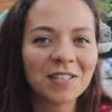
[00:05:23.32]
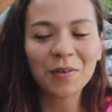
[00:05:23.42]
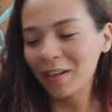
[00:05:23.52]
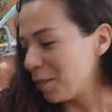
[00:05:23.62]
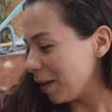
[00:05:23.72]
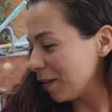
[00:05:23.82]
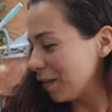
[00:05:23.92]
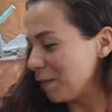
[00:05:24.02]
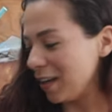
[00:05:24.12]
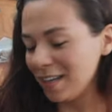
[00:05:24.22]
so we're gonna pick up
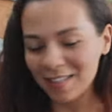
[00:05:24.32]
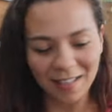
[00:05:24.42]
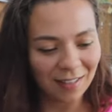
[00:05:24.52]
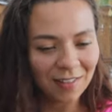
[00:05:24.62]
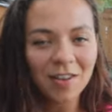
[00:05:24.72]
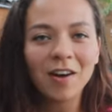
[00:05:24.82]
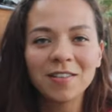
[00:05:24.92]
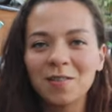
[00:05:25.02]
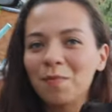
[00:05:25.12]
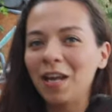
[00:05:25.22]
the mess that the
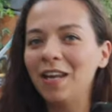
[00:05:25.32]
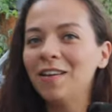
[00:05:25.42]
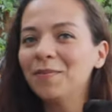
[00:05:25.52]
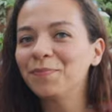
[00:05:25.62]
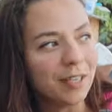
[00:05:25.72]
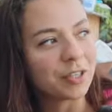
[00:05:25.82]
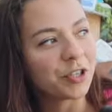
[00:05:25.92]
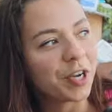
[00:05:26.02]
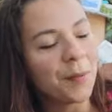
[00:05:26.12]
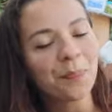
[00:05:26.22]
dogs made
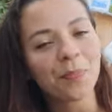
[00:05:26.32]
yesterday